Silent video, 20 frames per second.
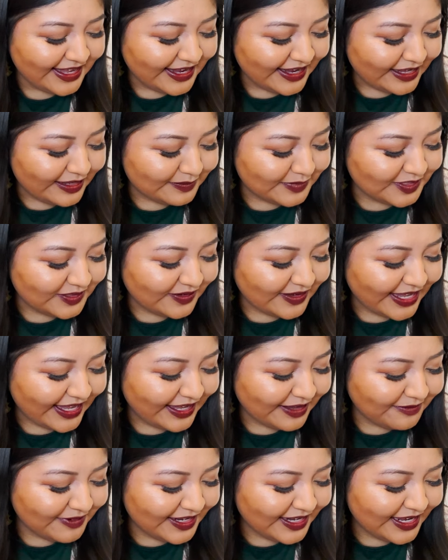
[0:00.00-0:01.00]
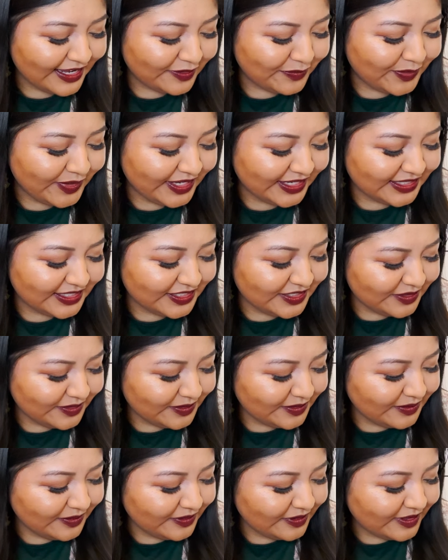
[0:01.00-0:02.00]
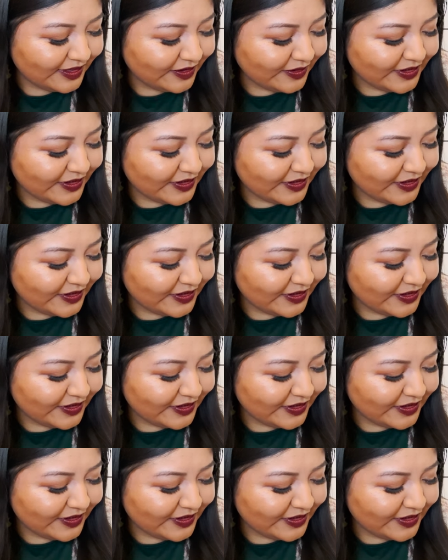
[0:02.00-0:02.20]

Um, so I went and picked two